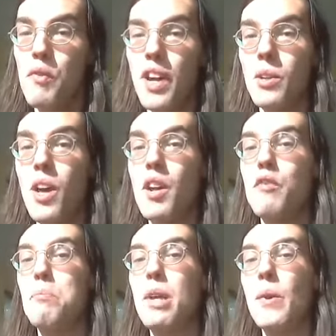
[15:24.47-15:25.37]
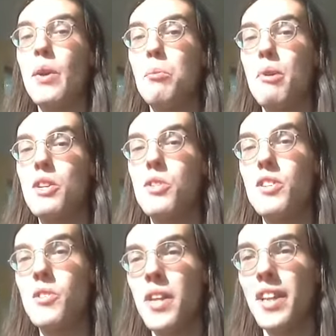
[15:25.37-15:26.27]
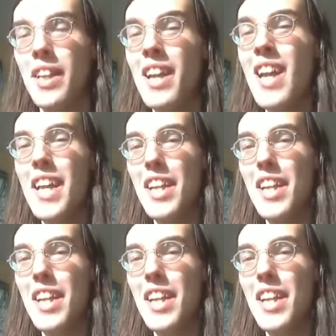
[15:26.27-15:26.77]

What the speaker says: We've had a lot of imperial presidents lately.